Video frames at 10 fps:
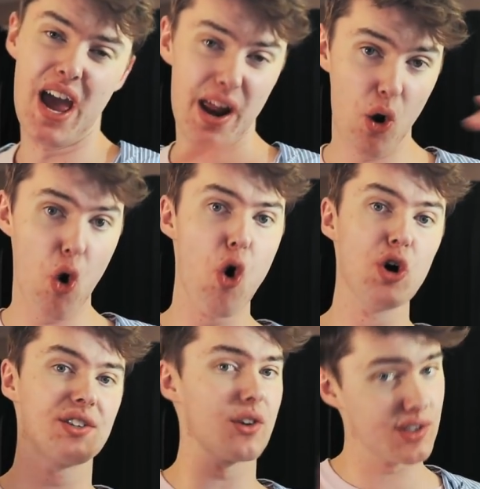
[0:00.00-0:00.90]
And
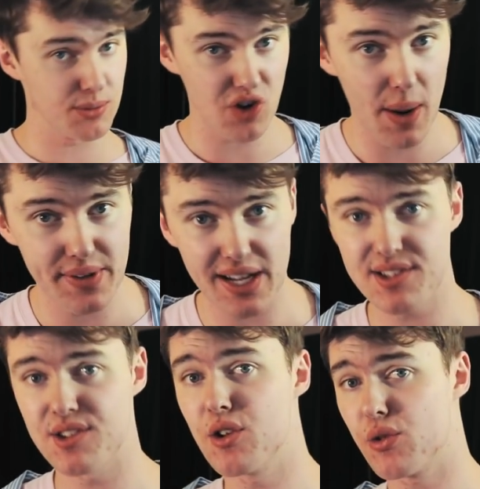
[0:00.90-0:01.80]
also subscribe if you guys
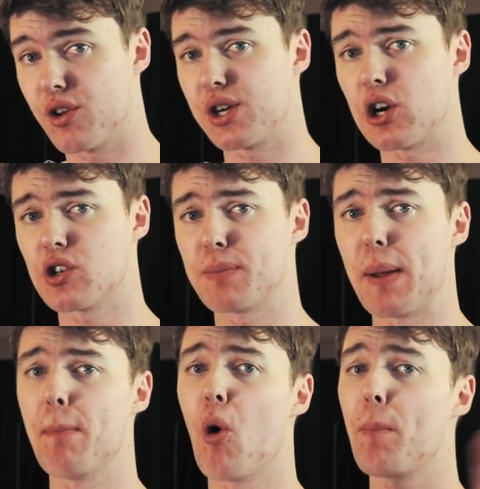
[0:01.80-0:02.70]
are new to the channel. There'll
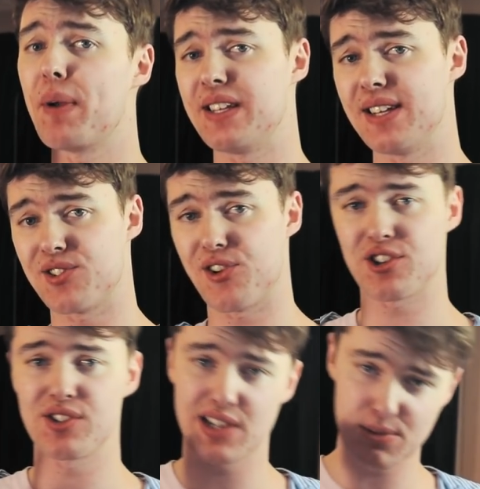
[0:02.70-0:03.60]
be more BTS
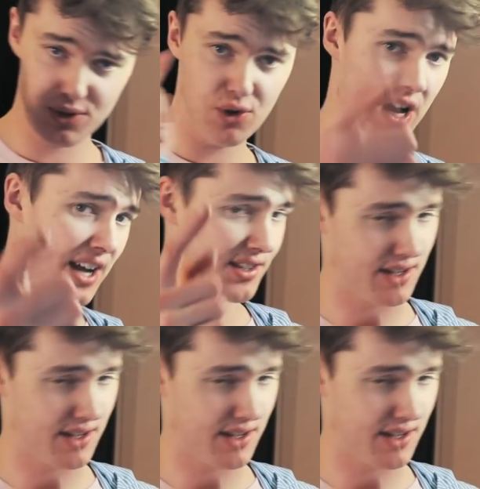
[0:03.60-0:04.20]
reactions coming to you guys